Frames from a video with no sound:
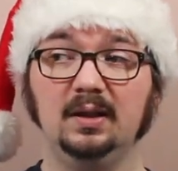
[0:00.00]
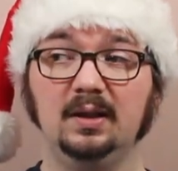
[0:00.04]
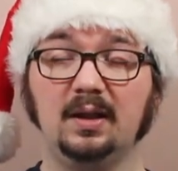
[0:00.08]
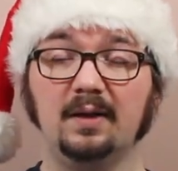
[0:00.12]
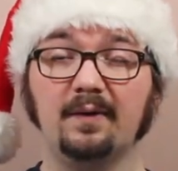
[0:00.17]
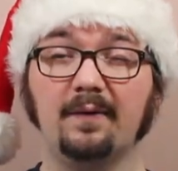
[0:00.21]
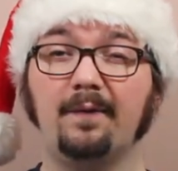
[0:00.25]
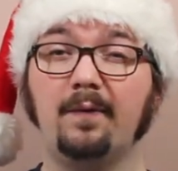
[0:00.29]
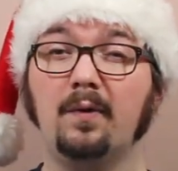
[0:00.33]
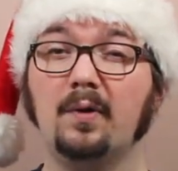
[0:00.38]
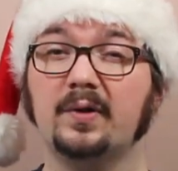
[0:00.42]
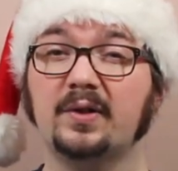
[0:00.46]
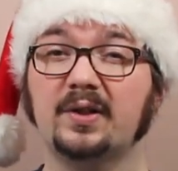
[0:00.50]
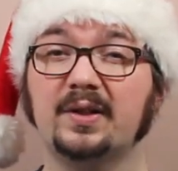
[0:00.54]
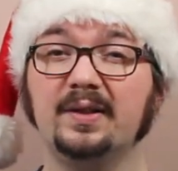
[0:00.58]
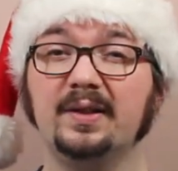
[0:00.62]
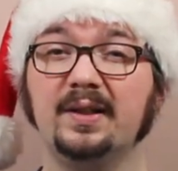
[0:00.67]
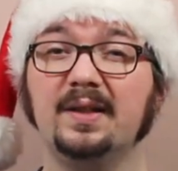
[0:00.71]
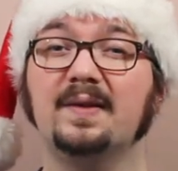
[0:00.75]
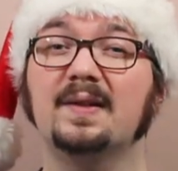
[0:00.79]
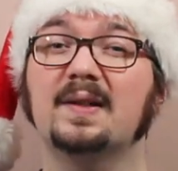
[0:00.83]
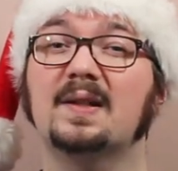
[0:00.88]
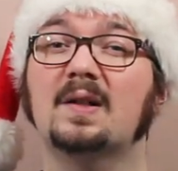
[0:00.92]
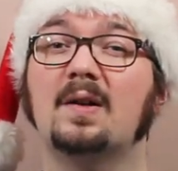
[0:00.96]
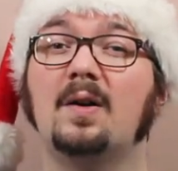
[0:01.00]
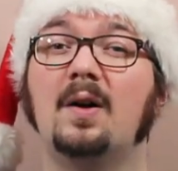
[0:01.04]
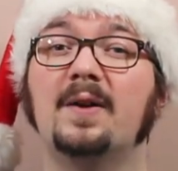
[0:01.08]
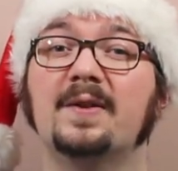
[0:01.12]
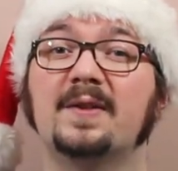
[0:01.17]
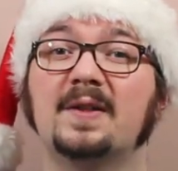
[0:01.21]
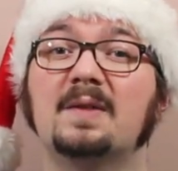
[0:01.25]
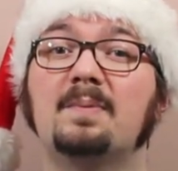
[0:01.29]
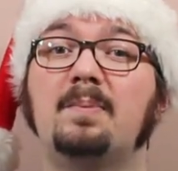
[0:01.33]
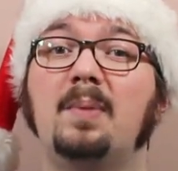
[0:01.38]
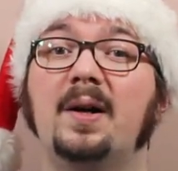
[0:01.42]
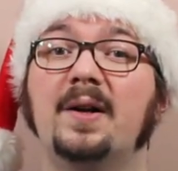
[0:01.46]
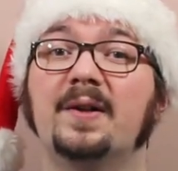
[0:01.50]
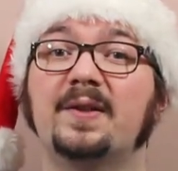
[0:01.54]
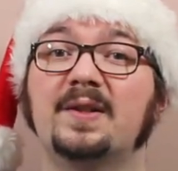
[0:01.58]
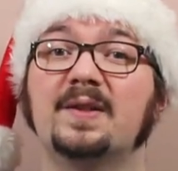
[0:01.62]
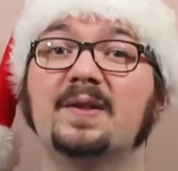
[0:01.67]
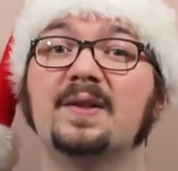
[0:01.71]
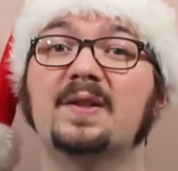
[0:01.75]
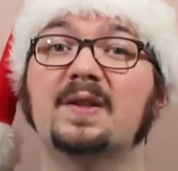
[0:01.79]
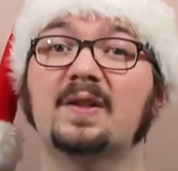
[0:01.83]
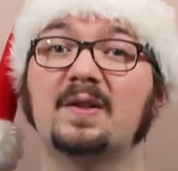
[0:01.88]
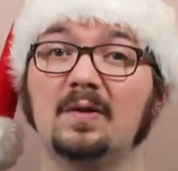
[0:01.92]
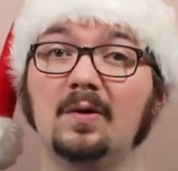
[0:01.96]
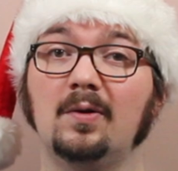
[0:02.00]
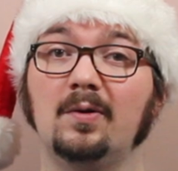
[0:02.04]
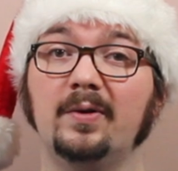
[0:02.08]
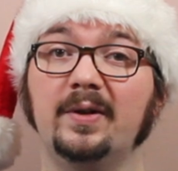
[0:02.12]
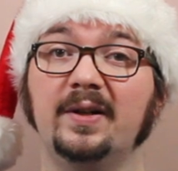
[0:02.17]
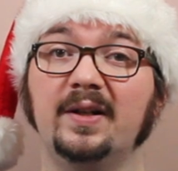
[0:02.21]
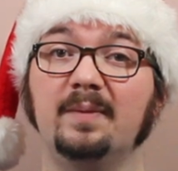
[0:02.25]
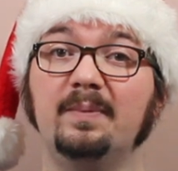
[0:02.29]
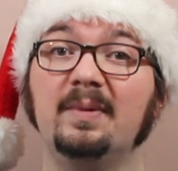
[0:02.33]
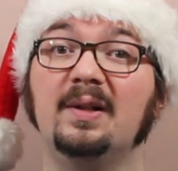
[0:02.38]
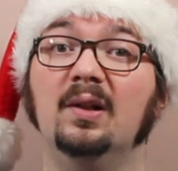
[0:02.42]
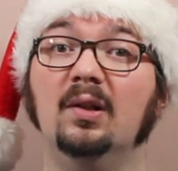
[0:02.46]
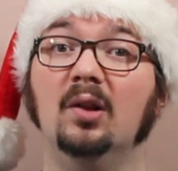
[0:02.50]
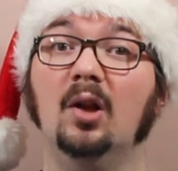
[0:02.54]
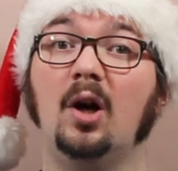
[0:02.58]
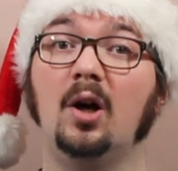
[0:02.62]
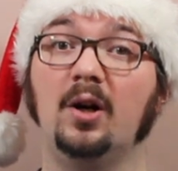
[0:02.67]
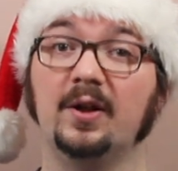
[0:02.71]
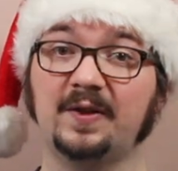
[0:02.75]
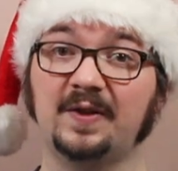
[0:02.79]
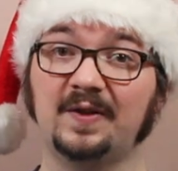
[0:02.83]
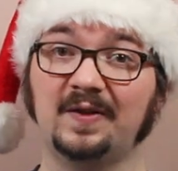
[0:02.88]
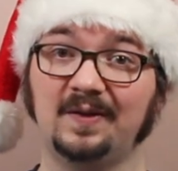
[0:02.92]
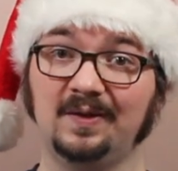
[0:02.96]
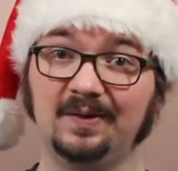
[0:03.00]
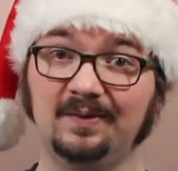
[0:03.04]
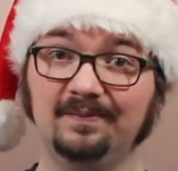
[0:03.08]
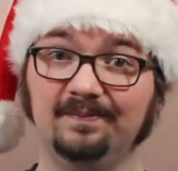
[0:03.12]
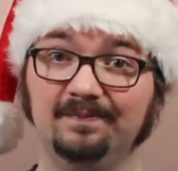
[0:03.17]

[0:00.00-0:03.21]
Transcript: Unfortunately, this causes parts of the story to be lost.